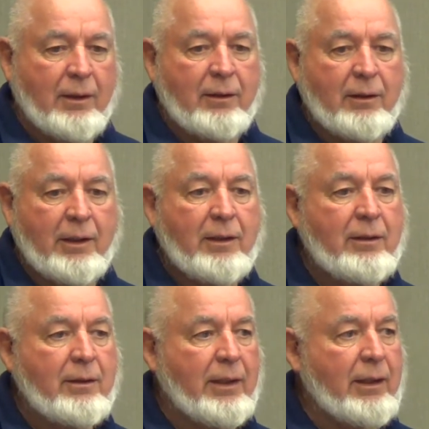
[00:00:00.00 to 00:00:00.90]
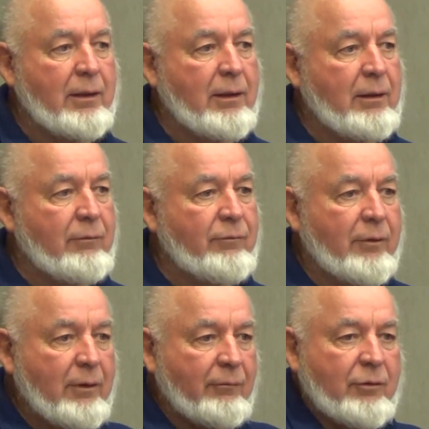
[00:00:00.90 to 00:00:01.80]
eating deck,
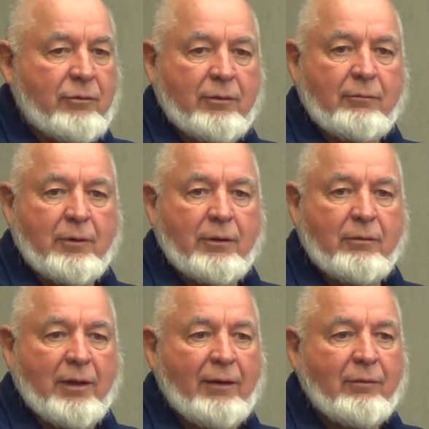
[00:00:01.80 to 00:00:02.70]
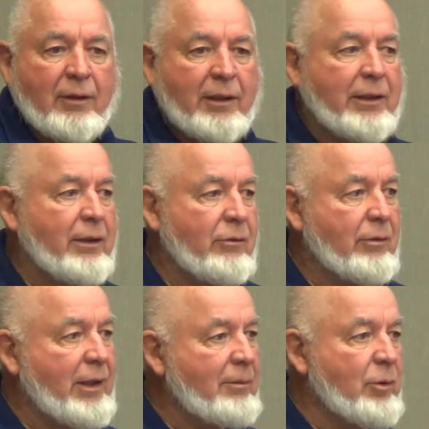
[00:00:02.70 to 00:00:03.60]
filled it with gravel on the
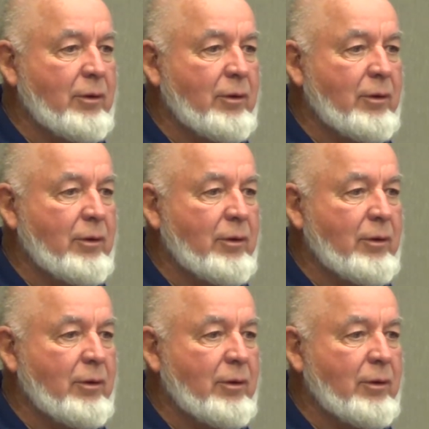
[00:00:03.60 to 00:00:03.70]
inside, poured